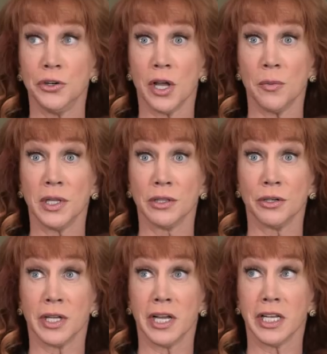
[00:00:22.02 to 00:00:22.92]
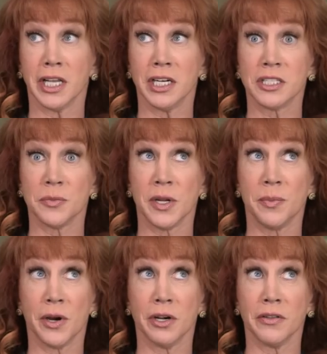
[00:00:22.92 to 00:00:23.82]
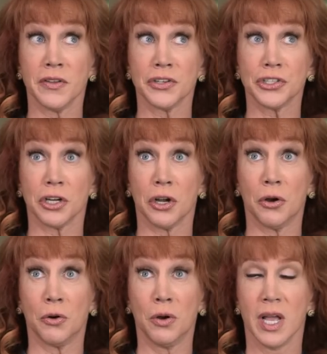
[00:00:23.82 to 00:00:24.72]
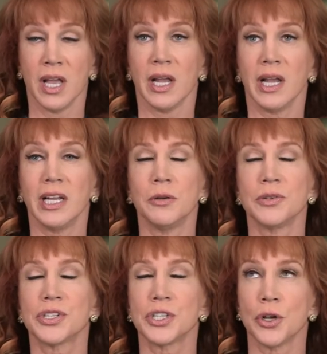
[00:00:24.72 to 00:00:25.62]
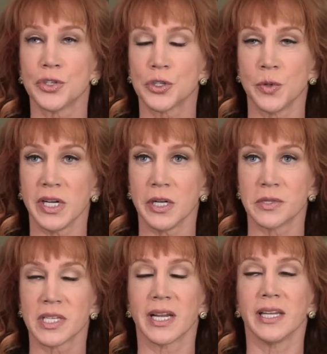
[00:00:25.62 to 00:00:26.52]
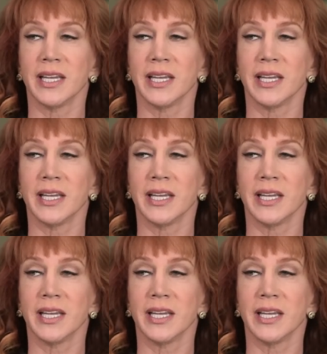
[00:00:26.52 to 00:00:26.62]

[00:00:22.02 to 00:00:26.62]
you help me learn how to get in to be part of this show? And he was so sweet. He was like,